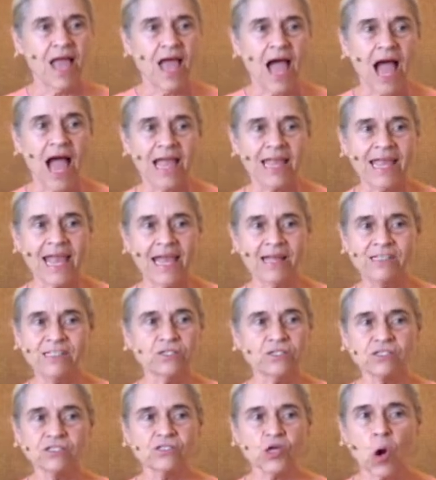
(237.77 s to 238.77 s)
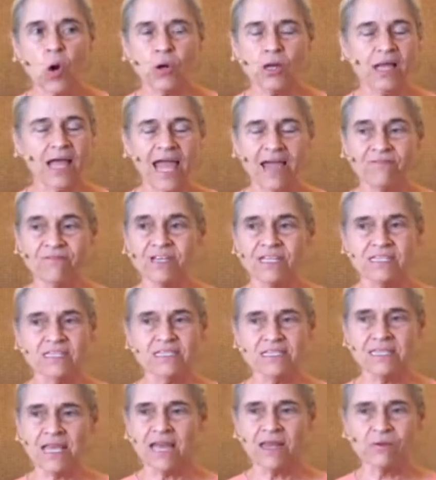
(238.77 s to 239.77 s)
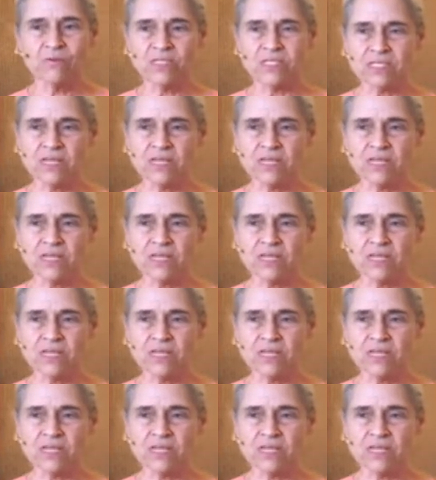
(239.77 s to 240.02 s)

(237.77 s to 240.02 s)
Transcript: I had total evidence that it was